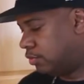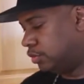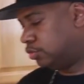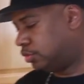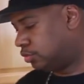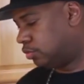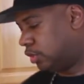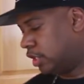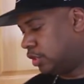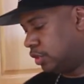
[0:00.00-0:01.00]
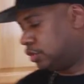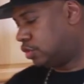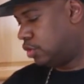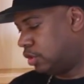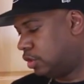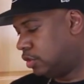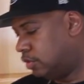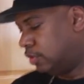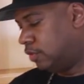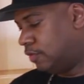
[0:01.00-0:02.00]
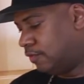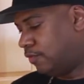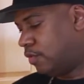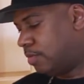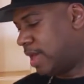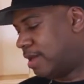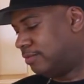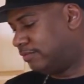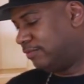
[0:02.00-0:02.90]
we'll do is we'll let this cook for about